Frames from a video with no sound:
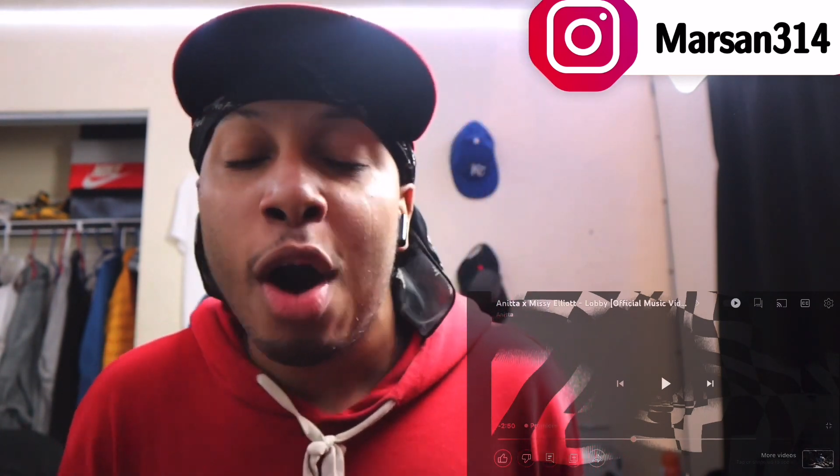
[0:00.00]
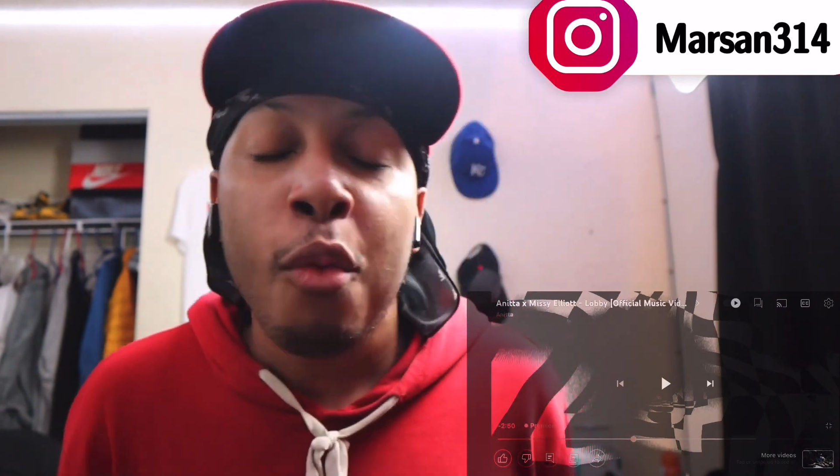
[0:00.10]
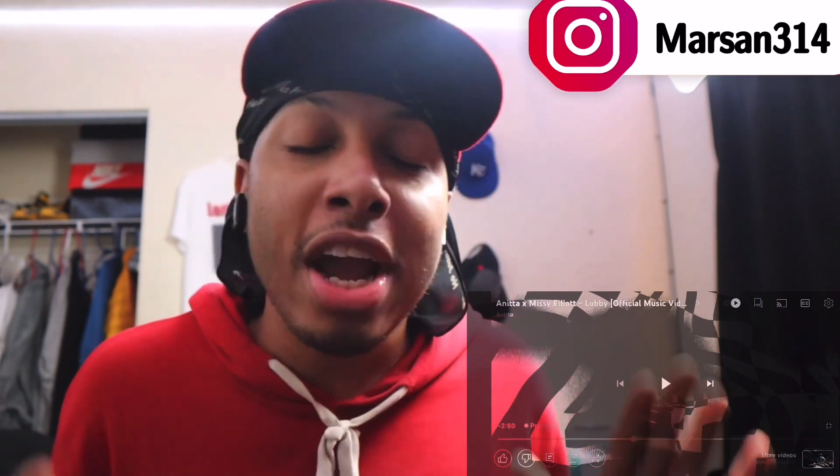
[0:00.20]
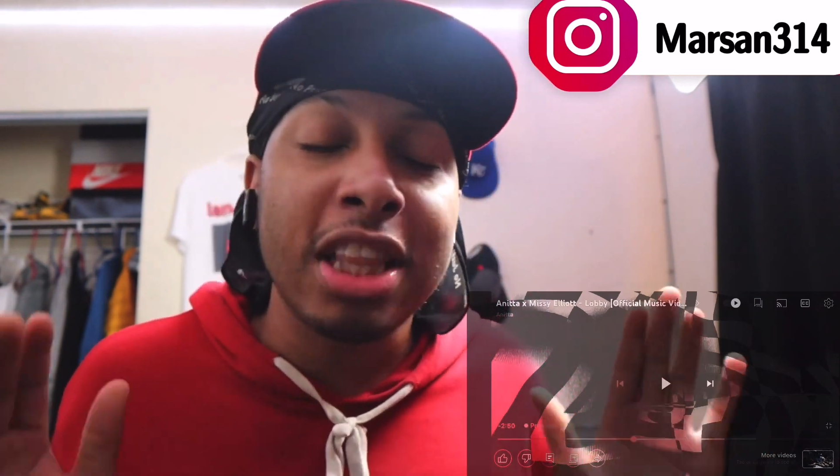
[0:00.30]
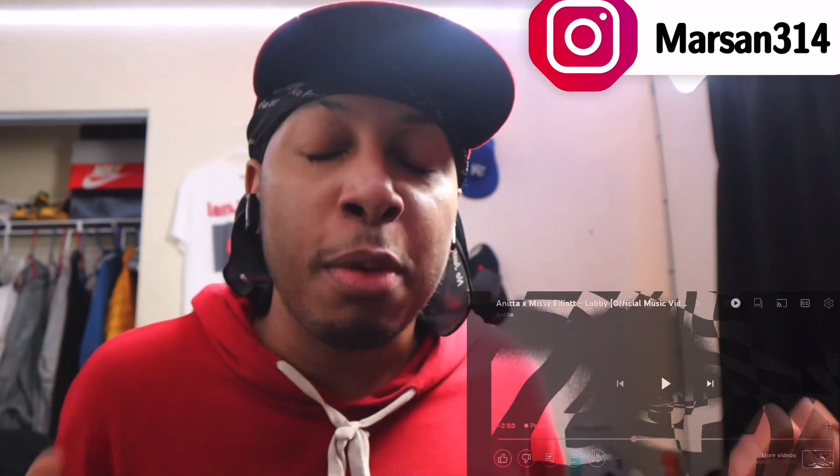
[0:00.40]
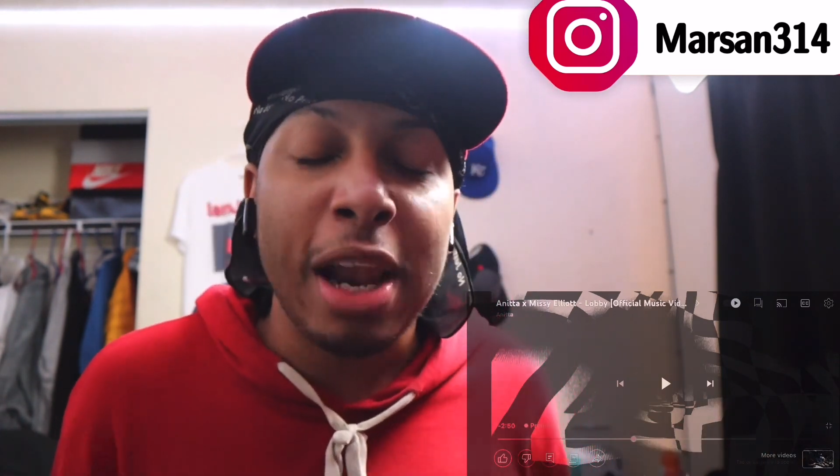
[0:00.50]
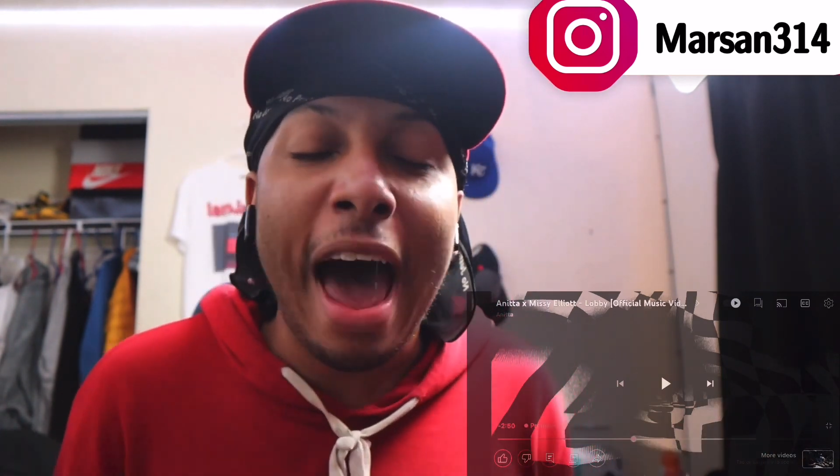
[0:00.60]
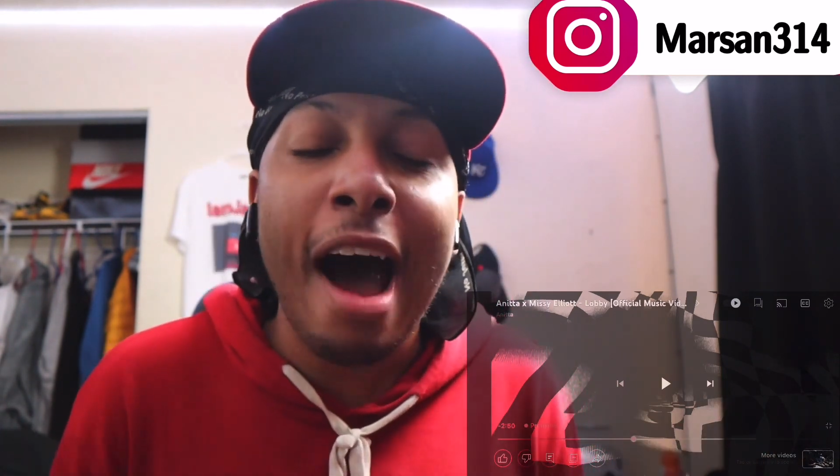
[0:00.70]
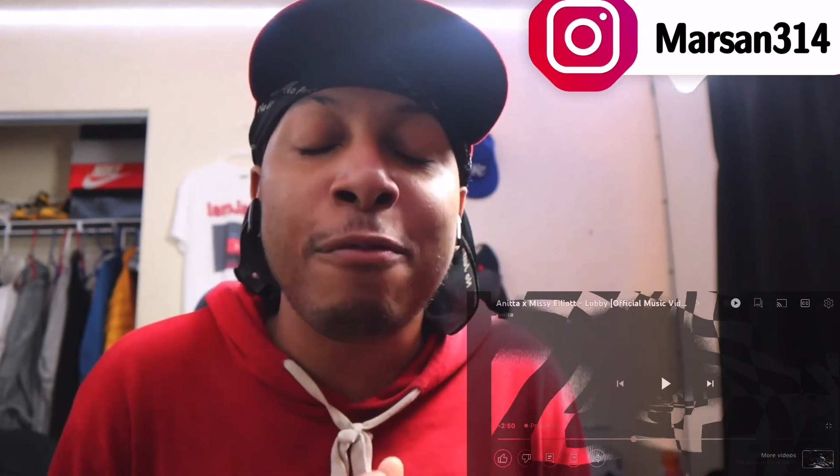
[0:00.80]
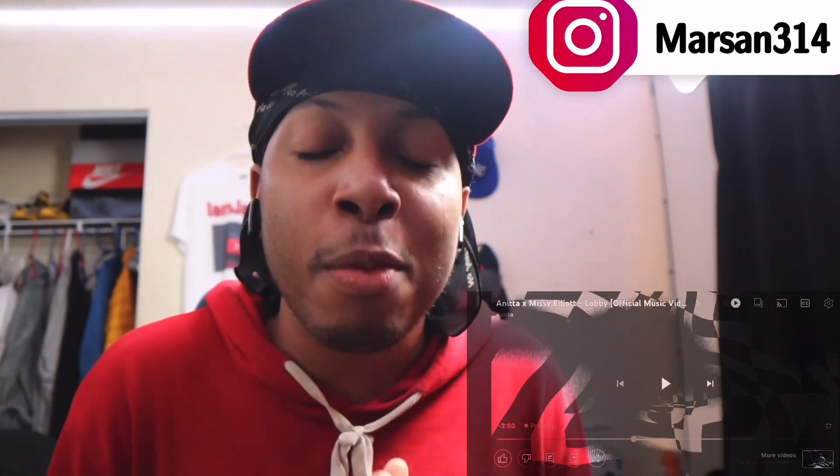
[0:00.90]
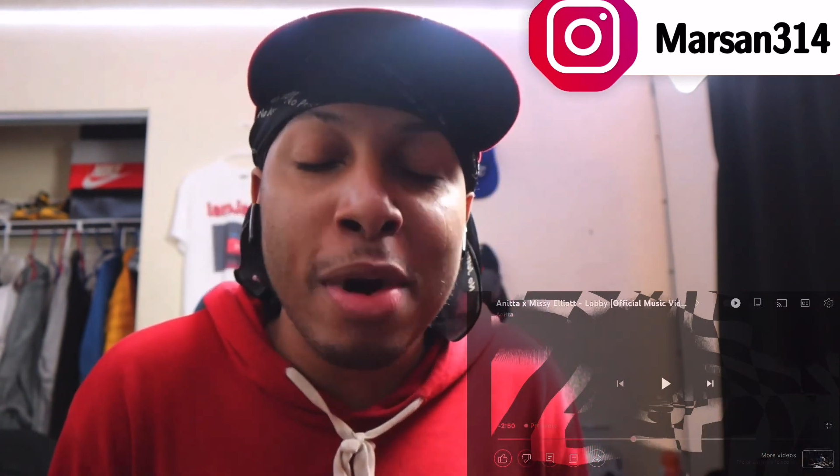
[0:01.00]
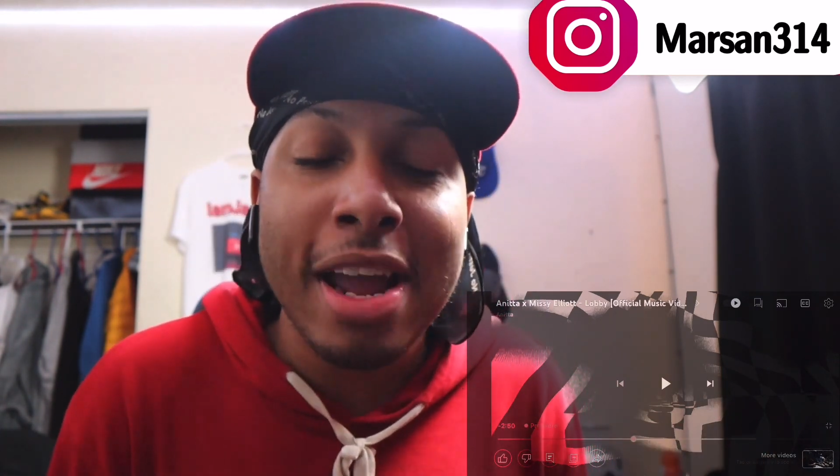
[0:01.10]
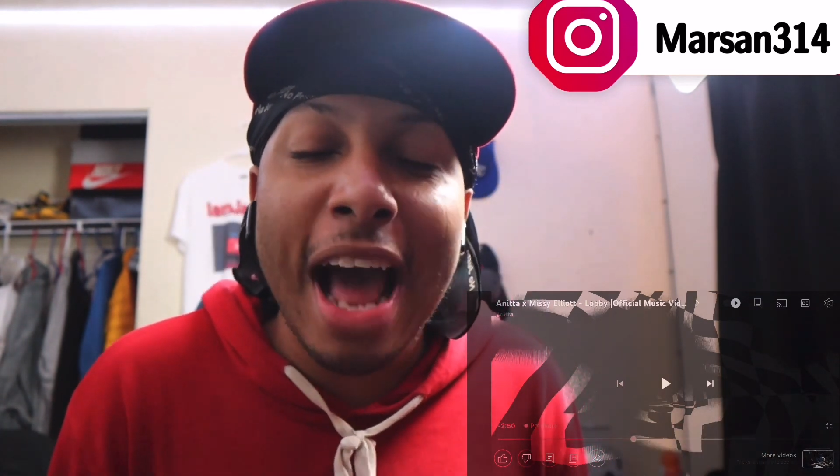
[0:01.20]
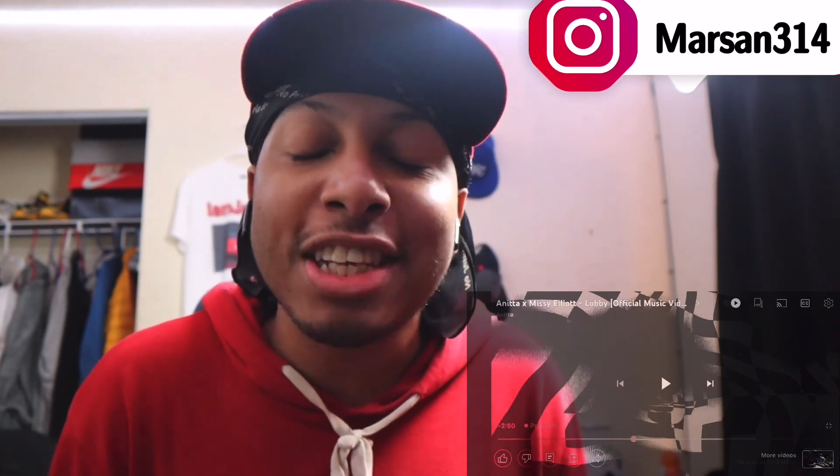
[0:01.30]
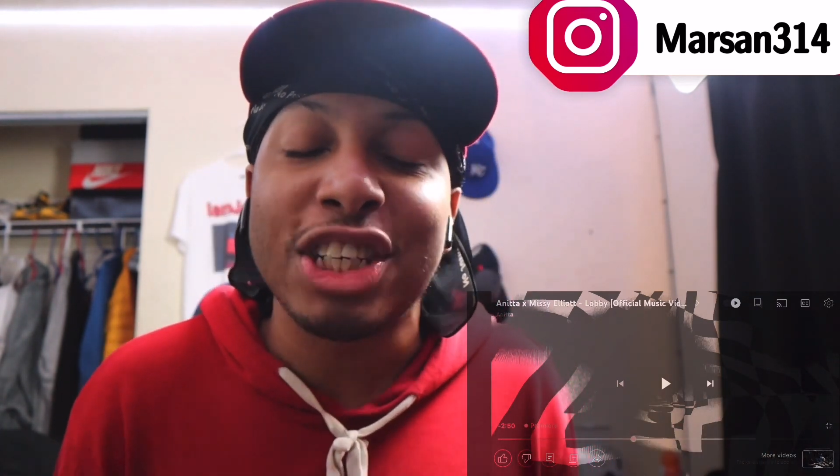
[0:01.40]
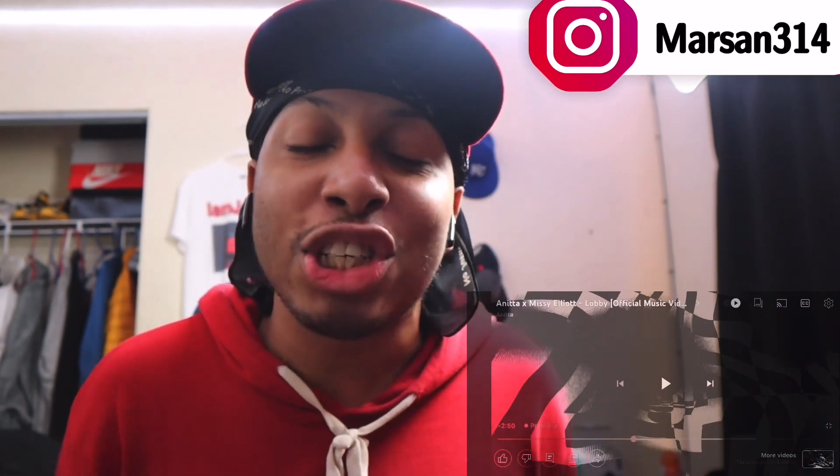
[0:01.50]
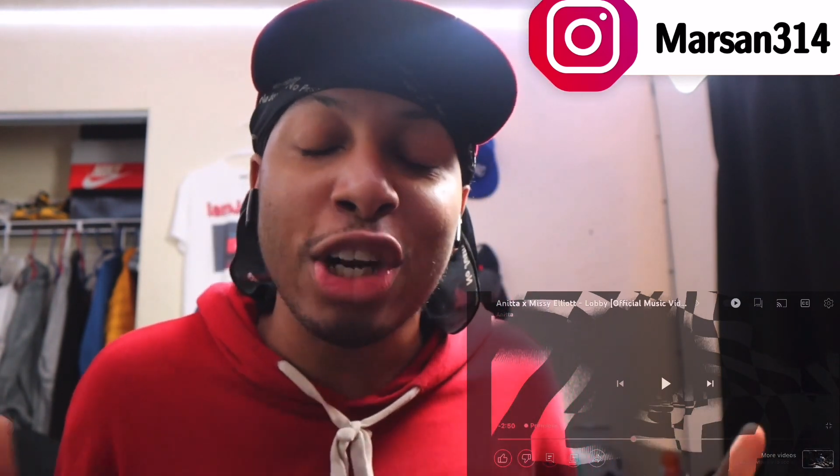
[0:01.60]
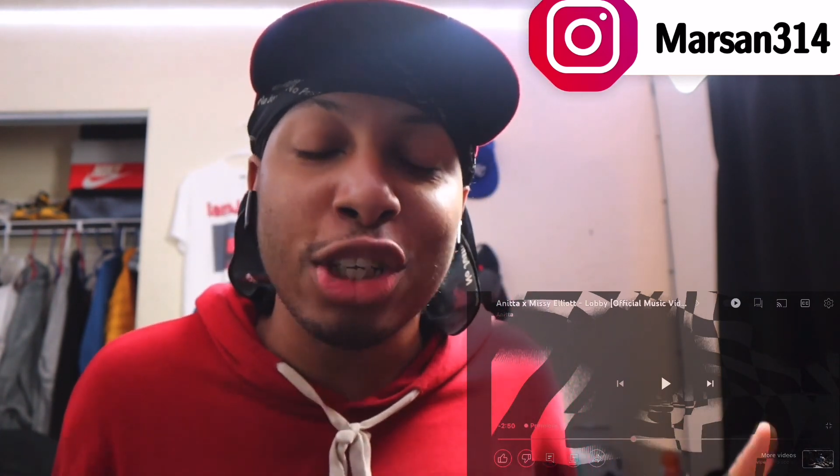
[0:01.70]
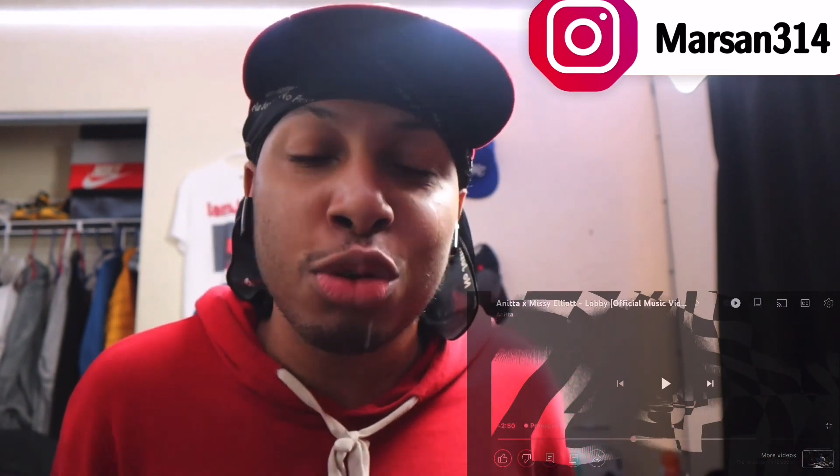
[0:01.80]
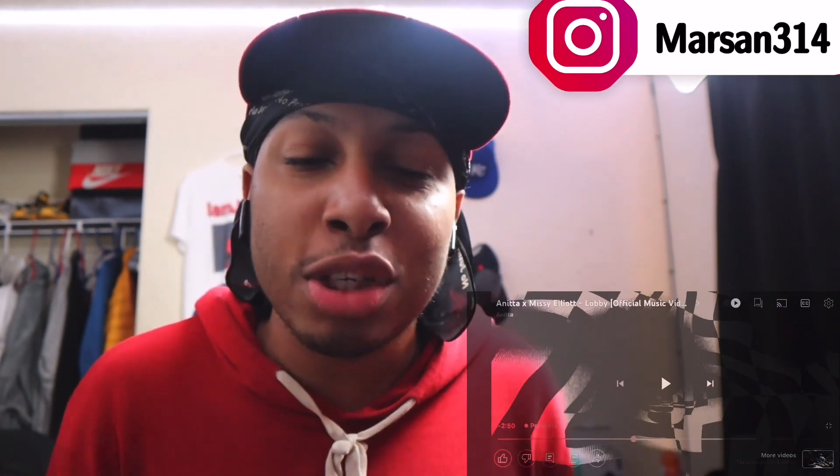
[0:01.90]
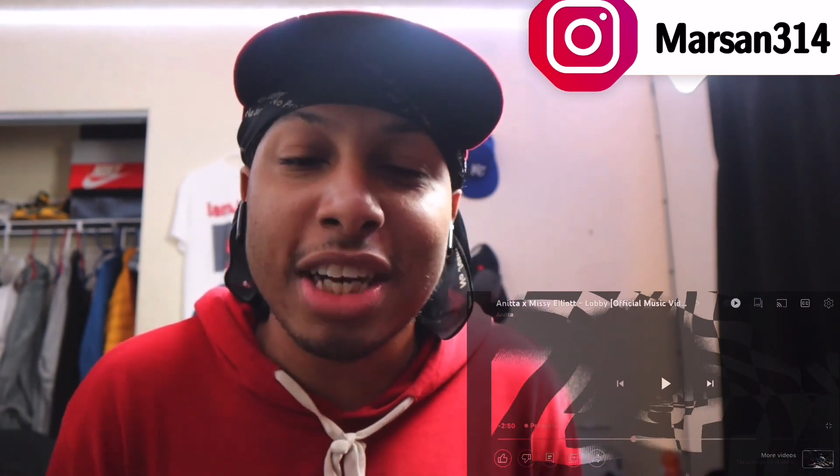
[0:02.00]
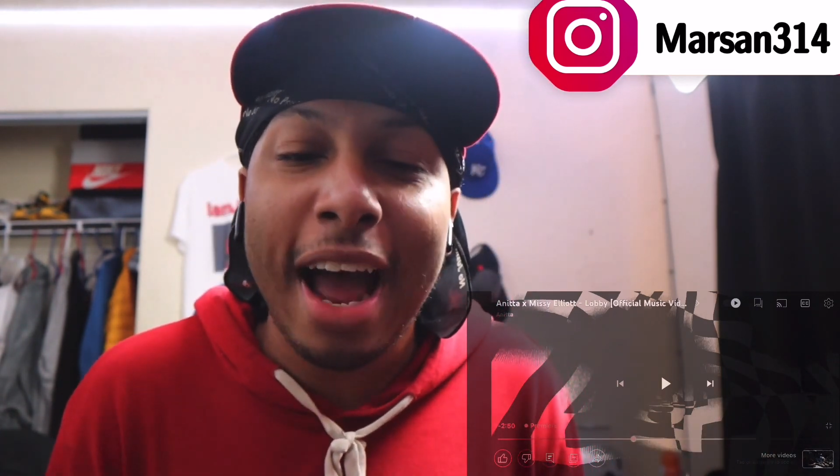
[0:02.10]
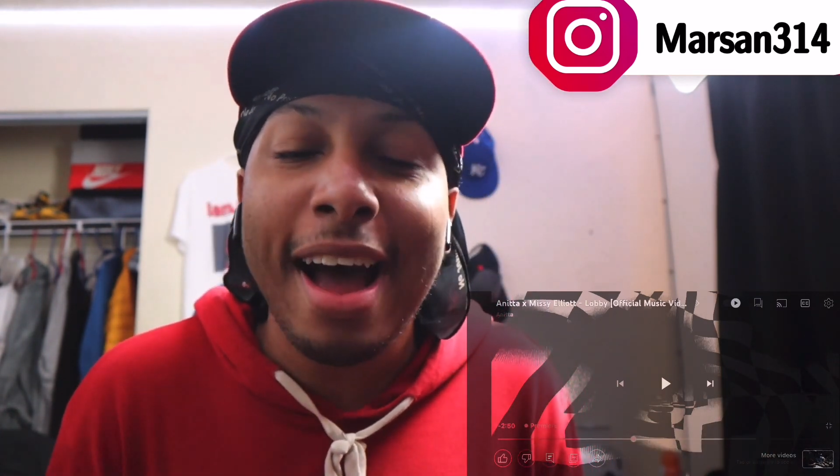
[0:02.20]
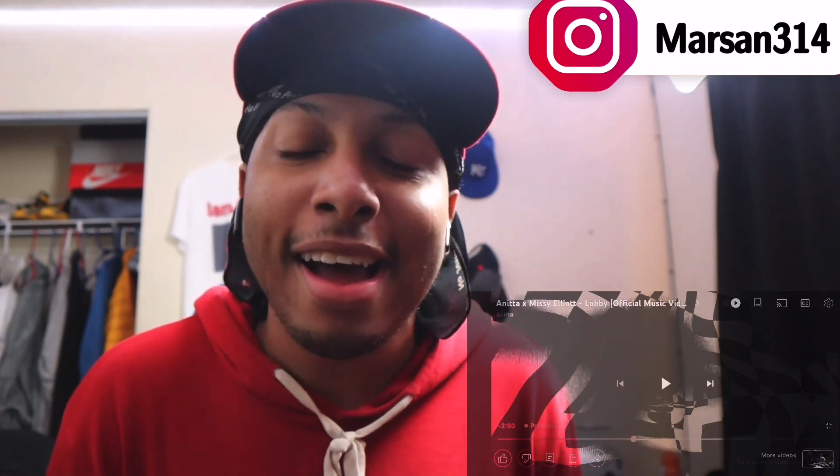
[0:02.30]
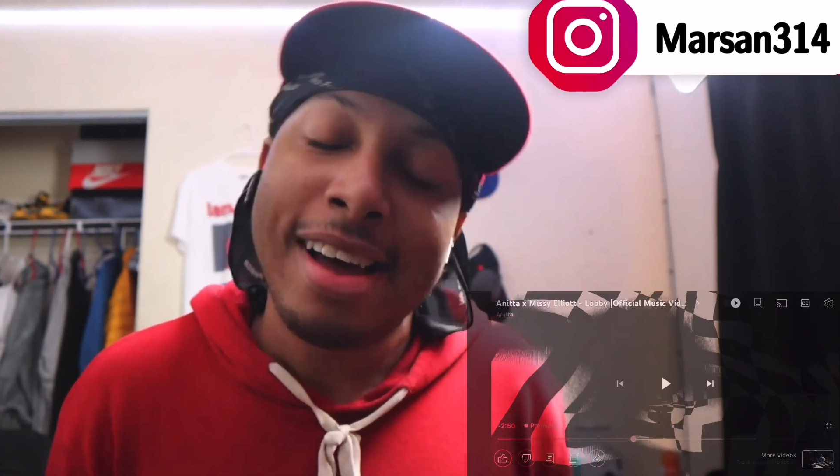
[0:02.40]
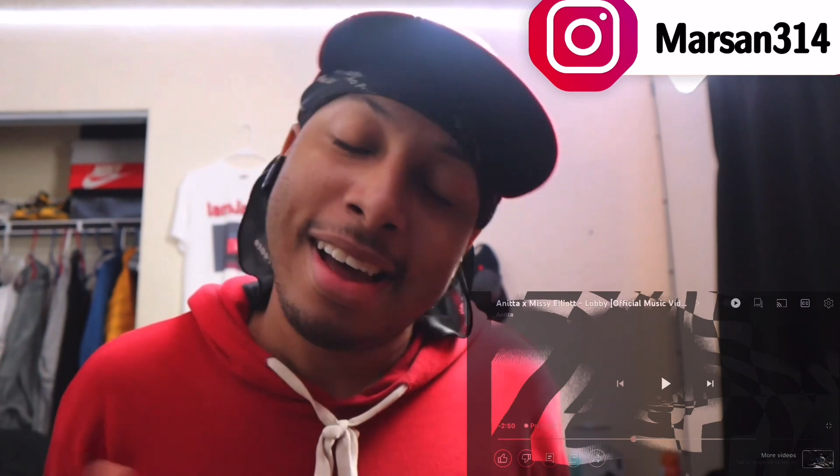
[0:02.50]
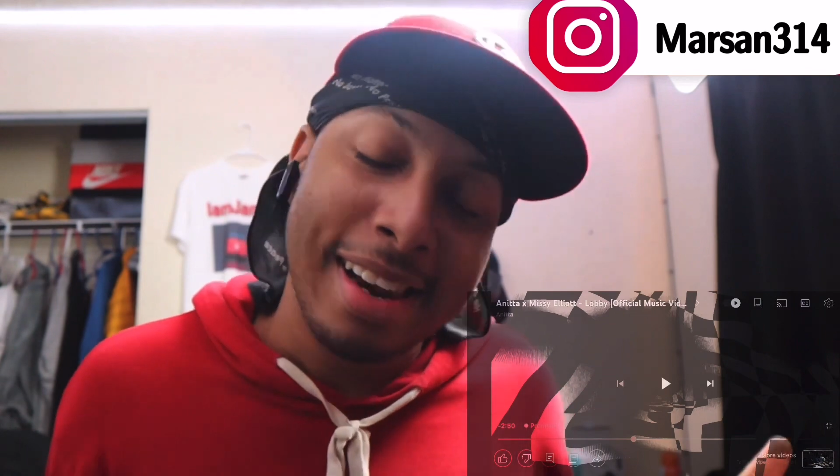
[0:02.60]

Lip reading: We at the live premiere. Y'all, let's get straight to it, y'all.